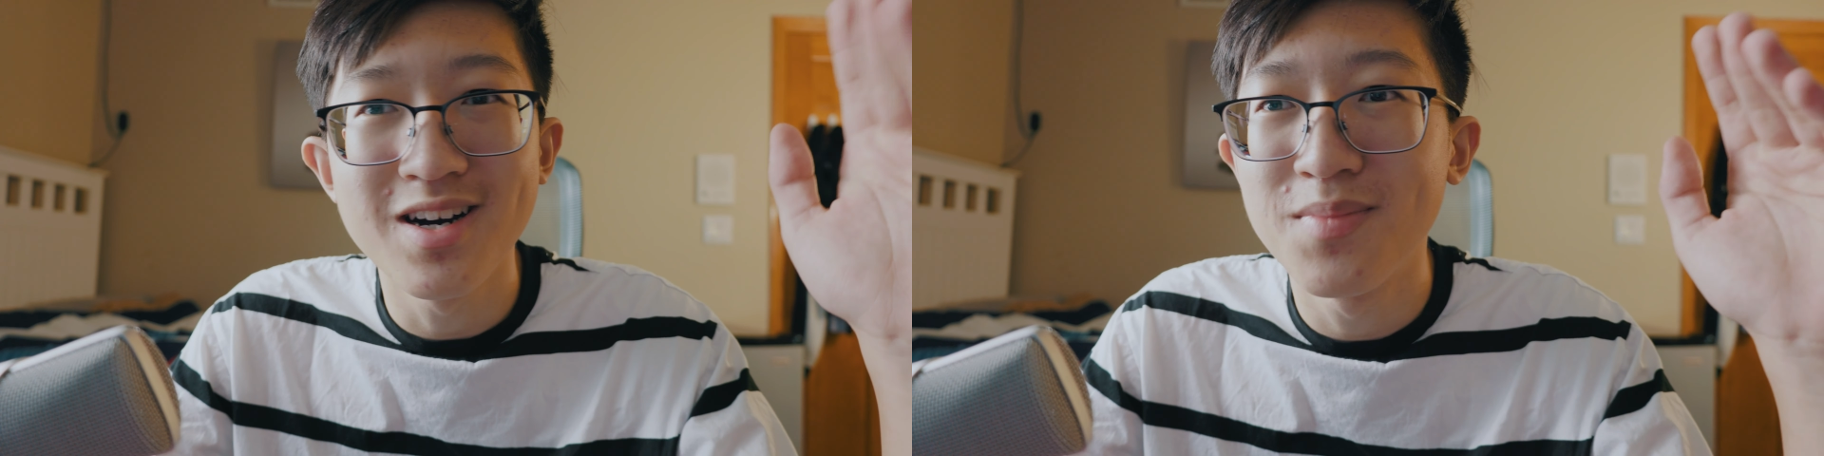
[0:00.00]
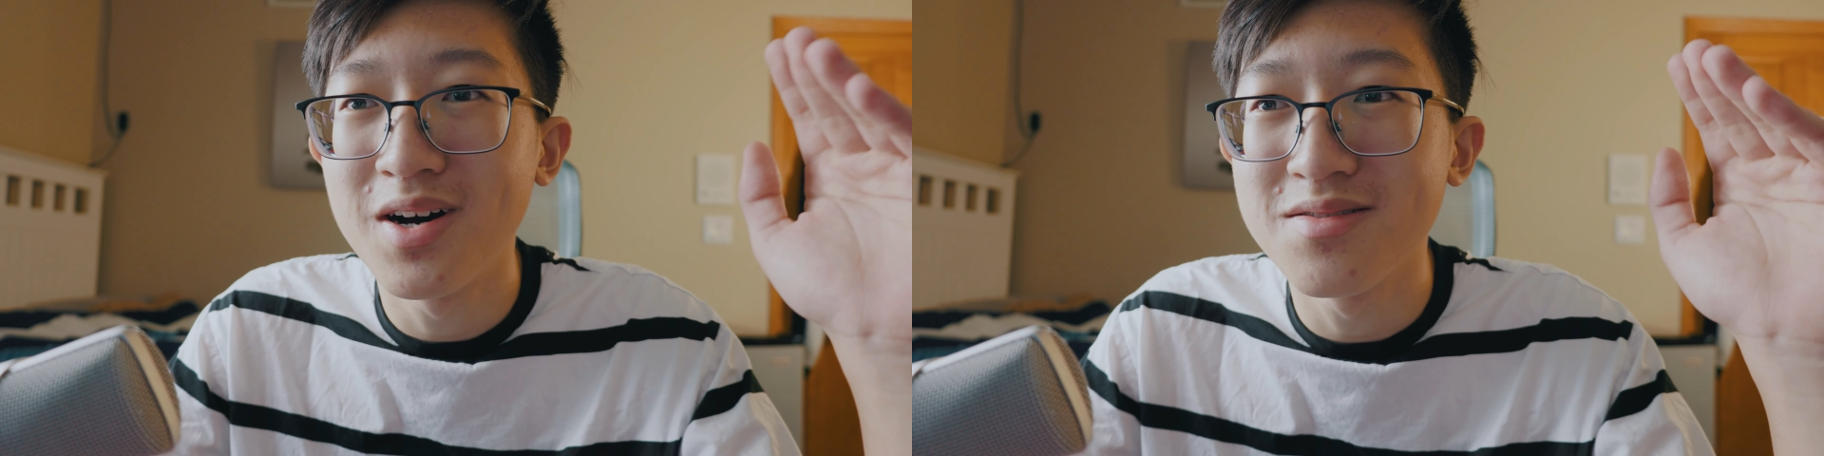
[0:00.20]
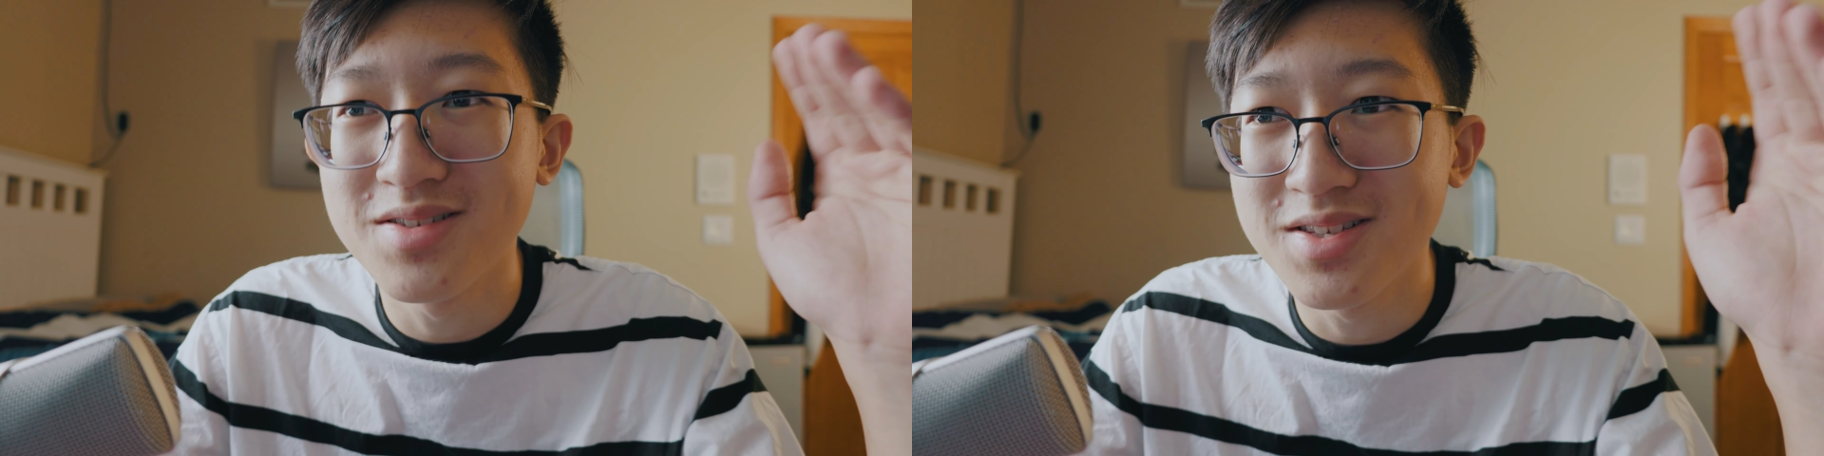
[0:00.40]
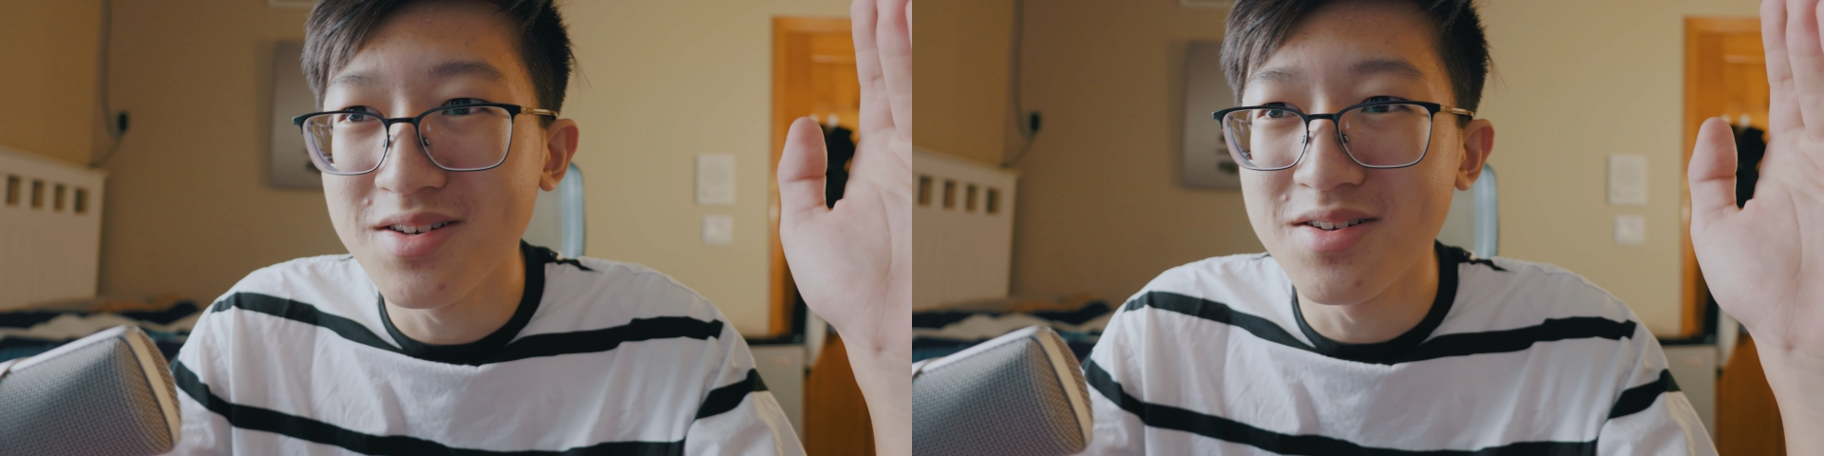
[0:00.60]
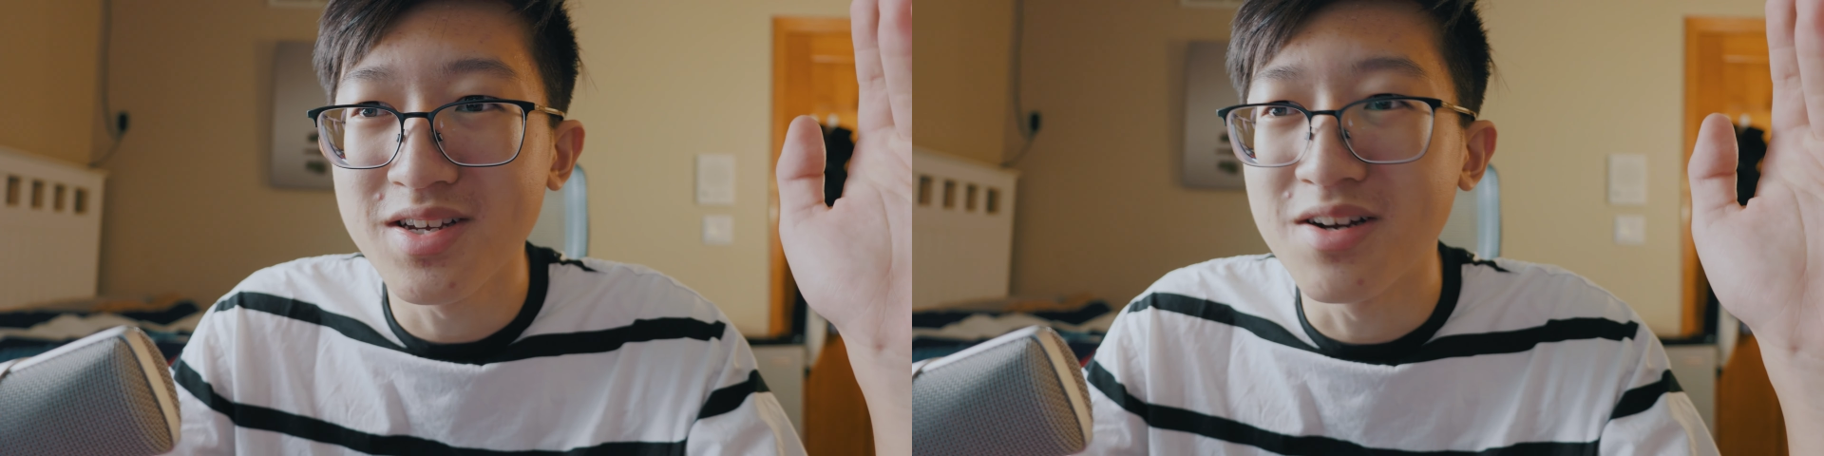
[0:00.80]
about
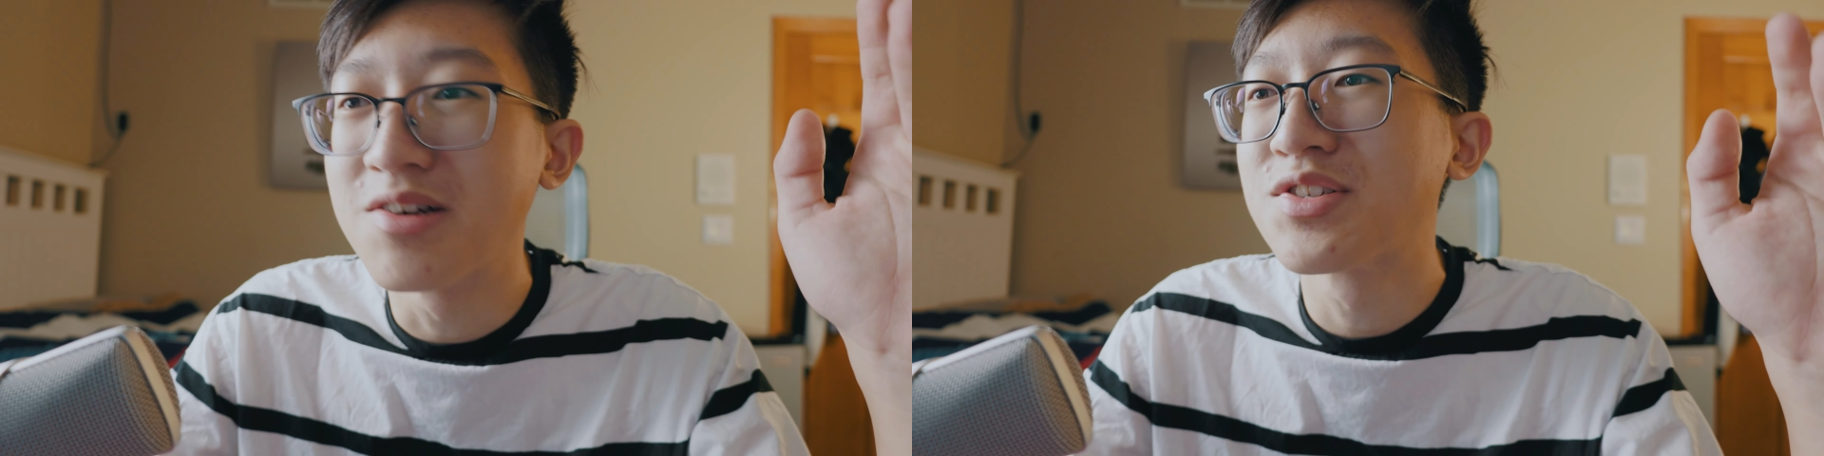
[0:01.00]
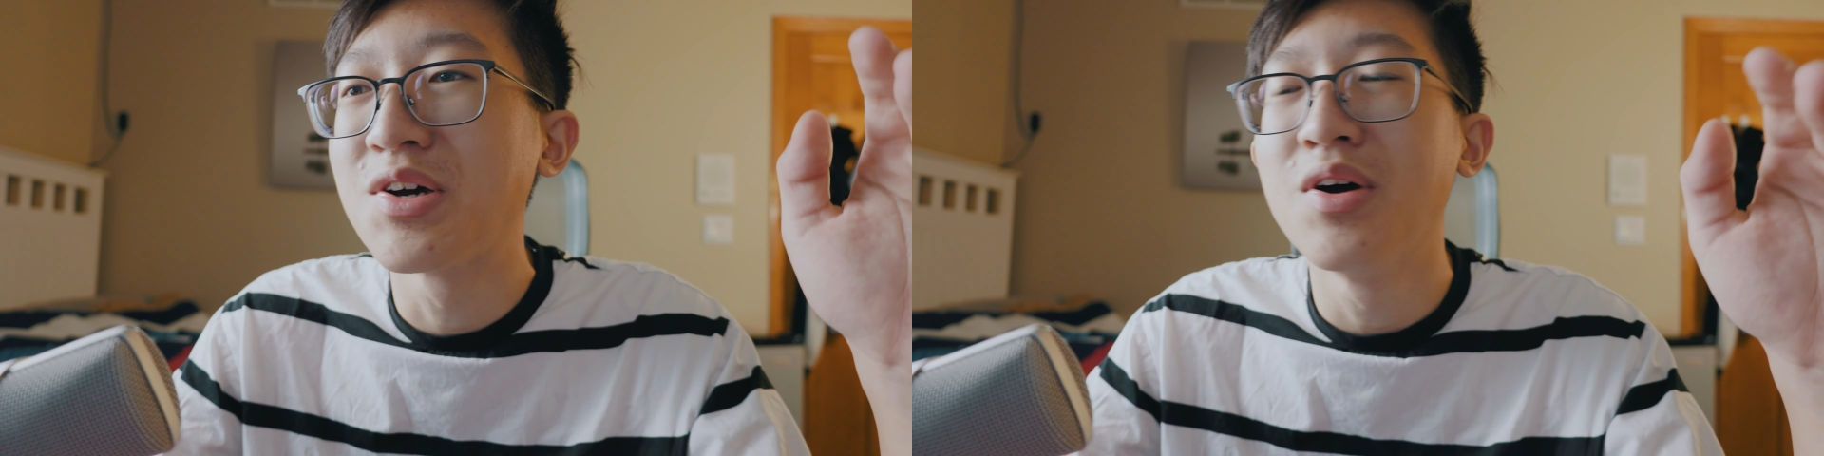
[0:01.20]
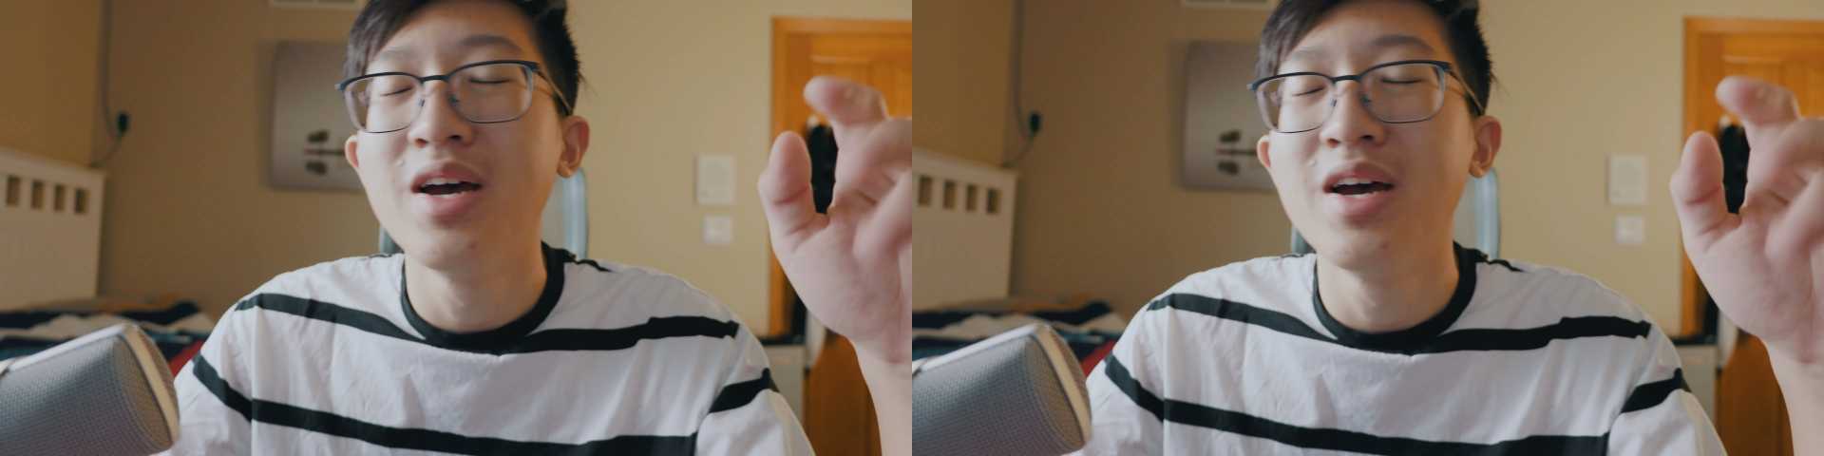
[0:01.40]
Zeal here, so